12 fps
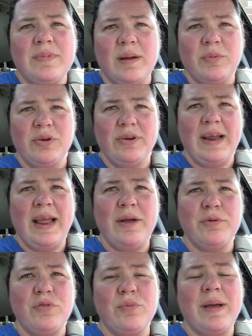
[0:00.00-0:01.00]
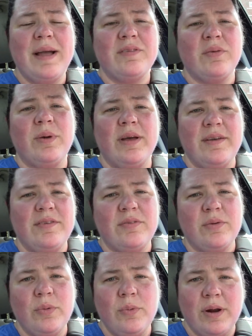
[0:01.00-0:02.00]
I'm learning how to maximize
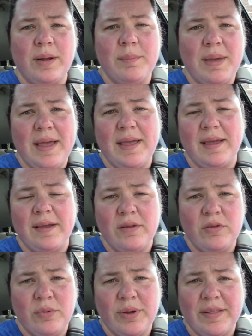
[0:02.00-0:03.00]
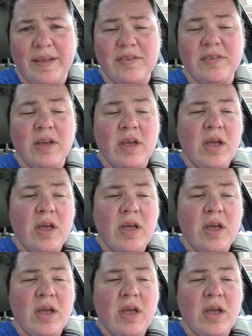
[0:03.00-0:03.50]
what I'm making doing this.